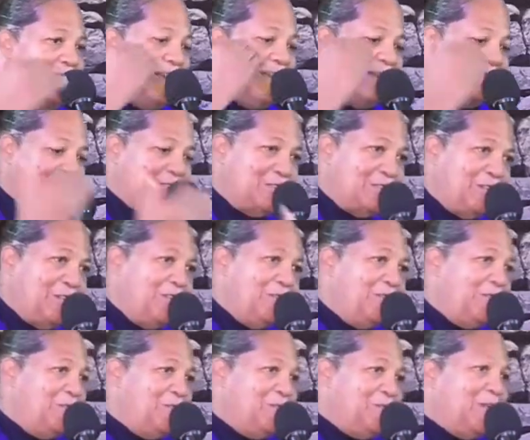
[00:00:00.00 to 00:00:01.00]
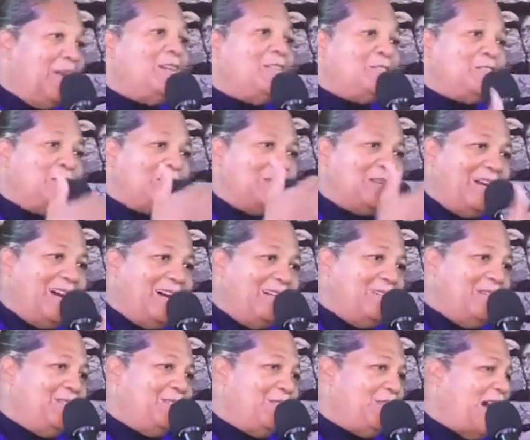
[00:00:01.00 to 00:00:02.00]
unto her, unto
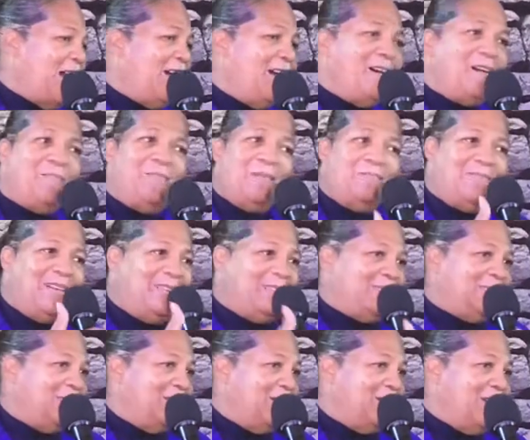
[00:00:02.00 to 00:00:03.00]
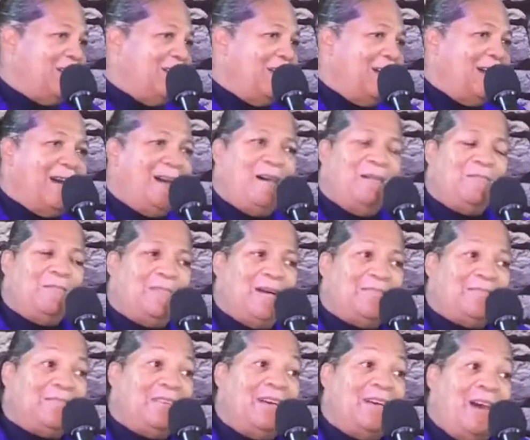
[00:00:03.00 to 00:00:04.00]
God and her. I humbled myself. I humbled
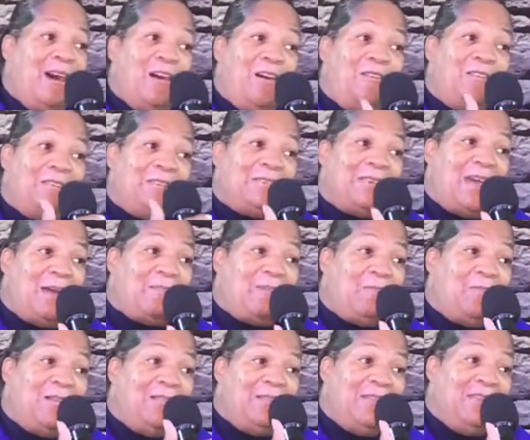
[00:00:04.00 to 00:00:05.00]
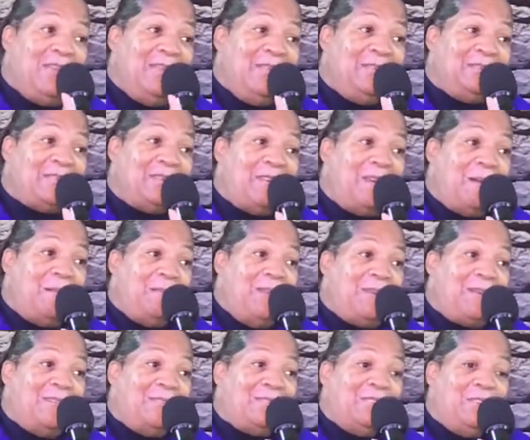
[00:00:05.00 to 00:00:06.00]
myself. All the time it wasn't easy
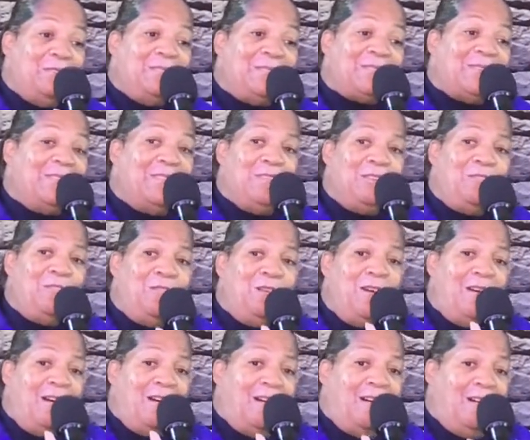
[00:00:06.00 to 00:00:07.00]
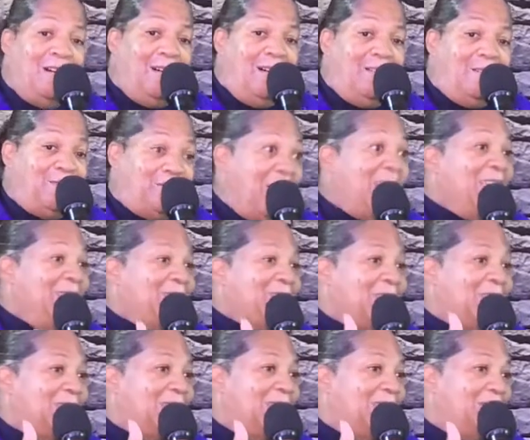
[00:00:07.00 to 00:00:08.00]
because she was a little uh,
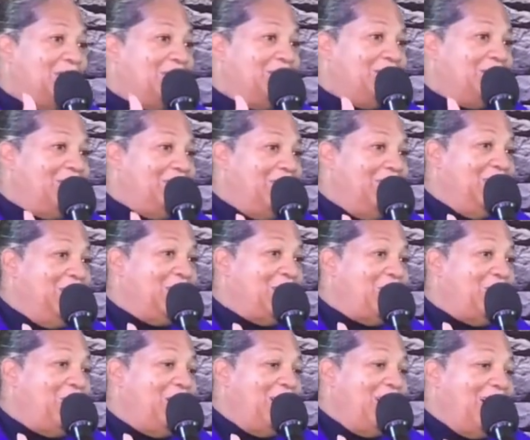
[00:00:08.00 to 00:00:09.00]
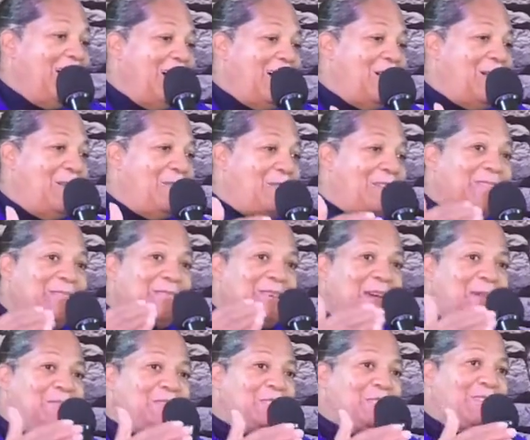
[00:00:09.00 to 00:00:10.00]
feisty. You know, uh, one
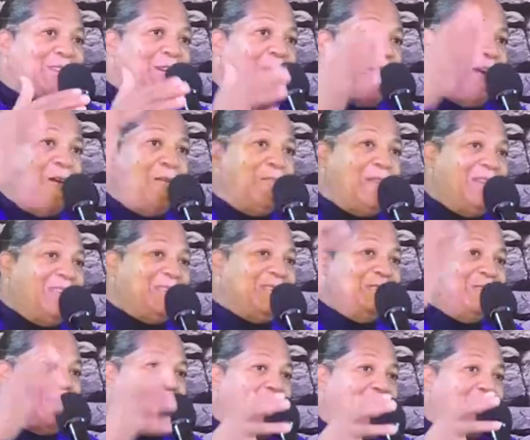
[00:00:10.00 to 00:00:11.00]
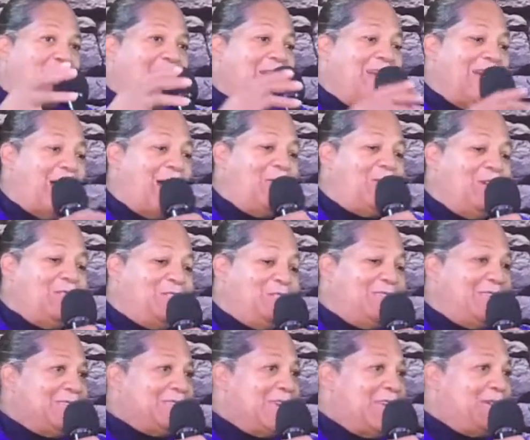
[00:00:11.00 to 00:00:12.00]
time she would call me and she would call me, I want you
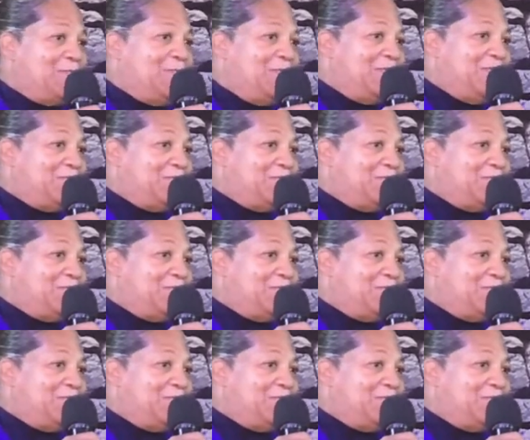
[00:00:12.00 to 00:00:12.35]
to take me